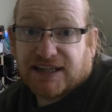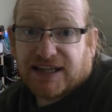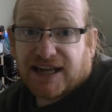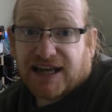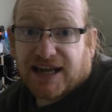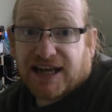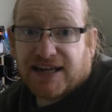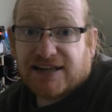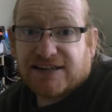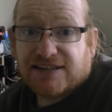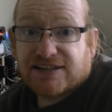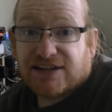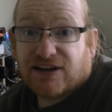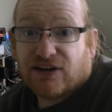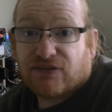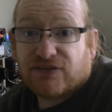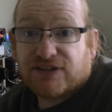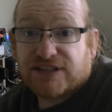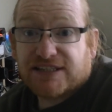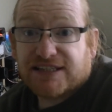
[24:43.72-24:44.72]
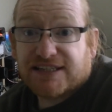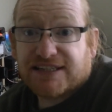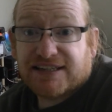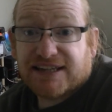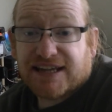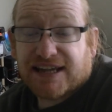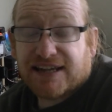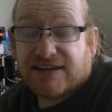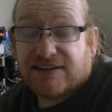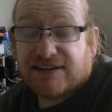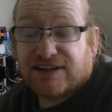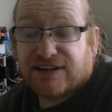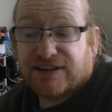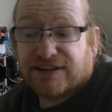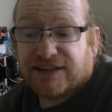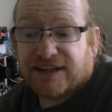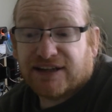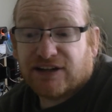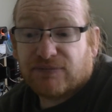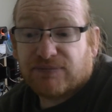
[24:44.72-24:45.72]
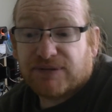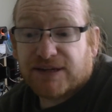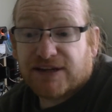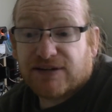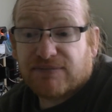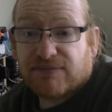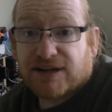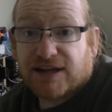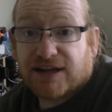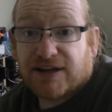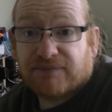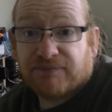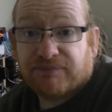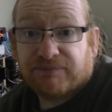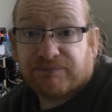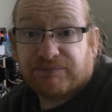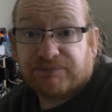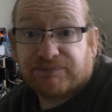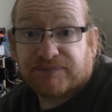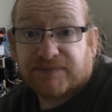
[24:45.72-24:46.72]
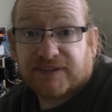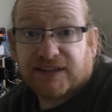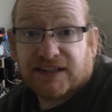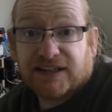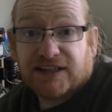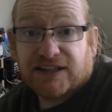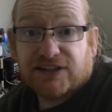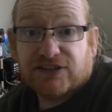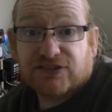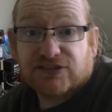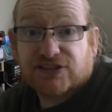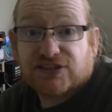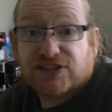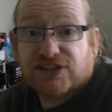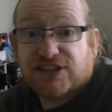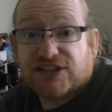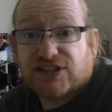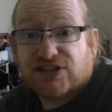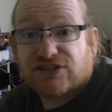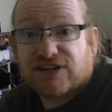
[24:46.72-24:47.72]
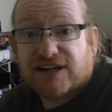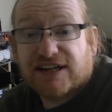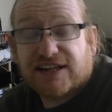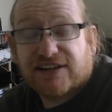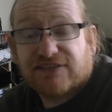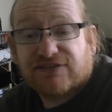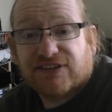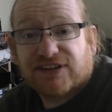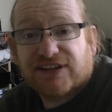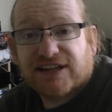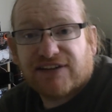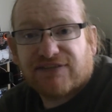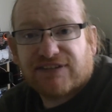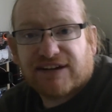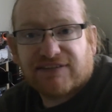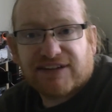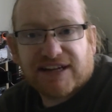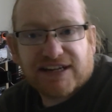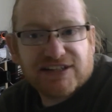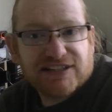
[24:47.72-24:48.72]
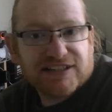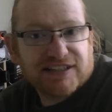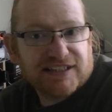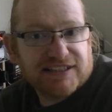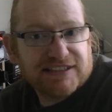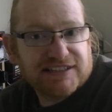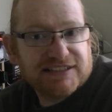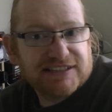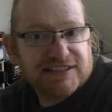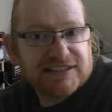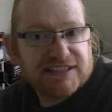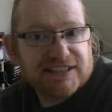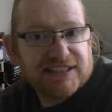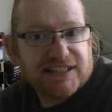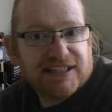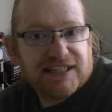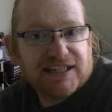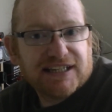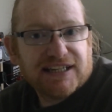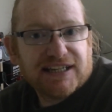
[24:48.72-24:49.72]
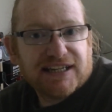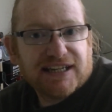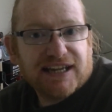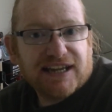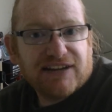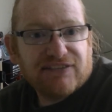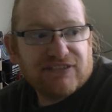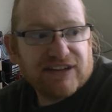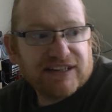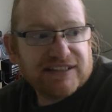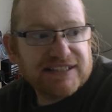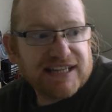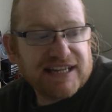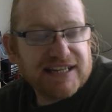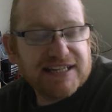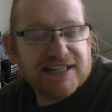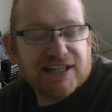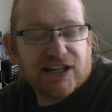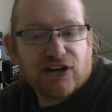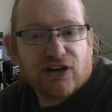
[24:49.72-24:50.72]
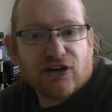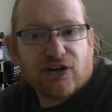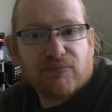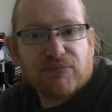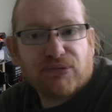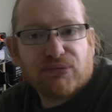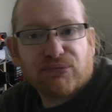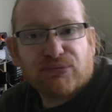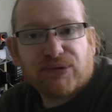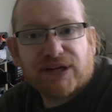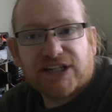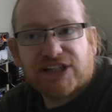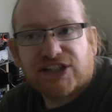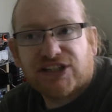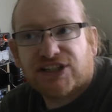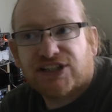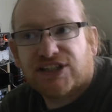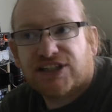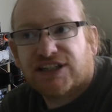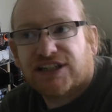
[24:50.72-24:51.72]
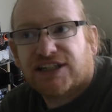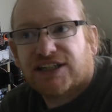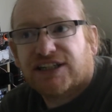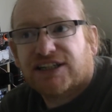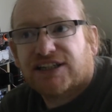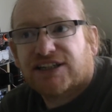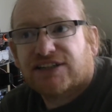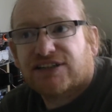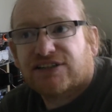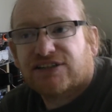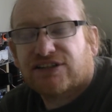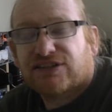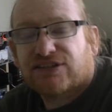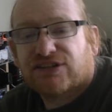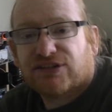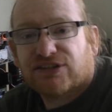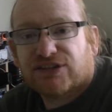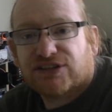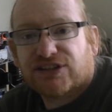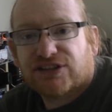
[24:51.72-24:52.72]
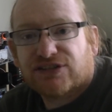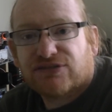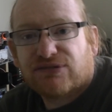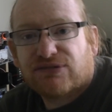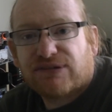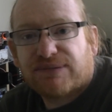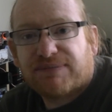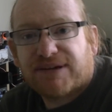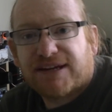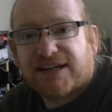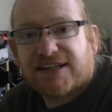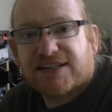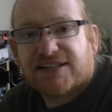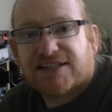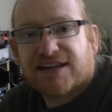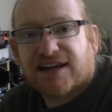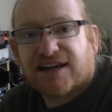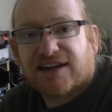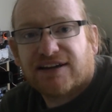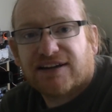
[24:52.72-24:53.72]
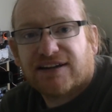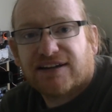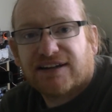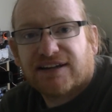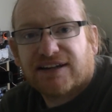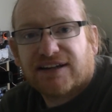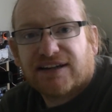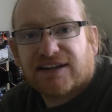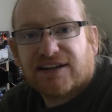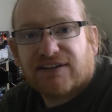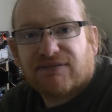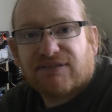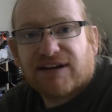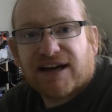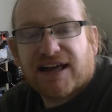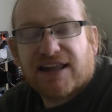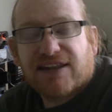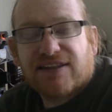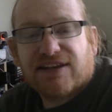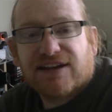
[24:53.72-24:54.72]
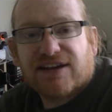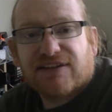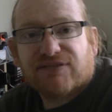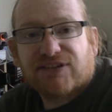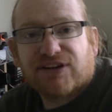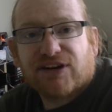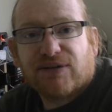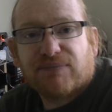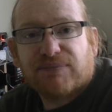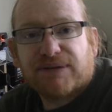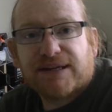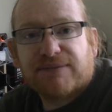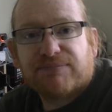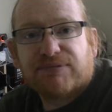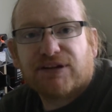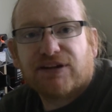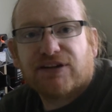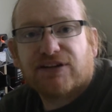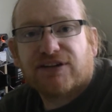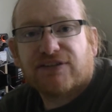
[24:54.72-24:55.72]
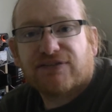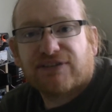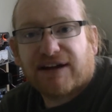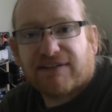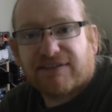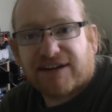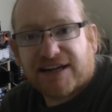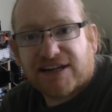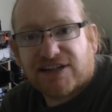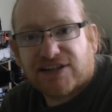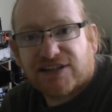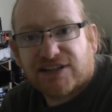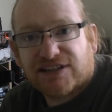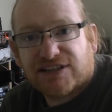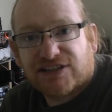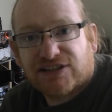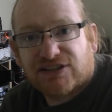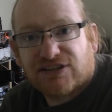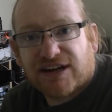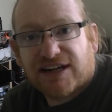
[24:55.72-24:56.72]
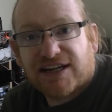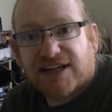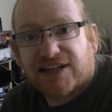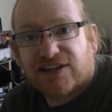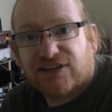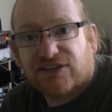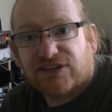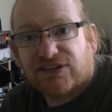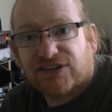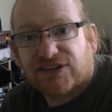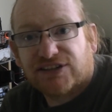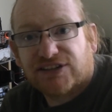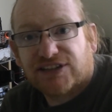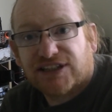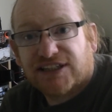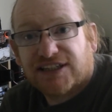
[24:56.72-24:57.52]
and obviously that'll be youngsters in training for their foundation license. In fact, any club which calls onto a repeater where they've got people on the foundation training course,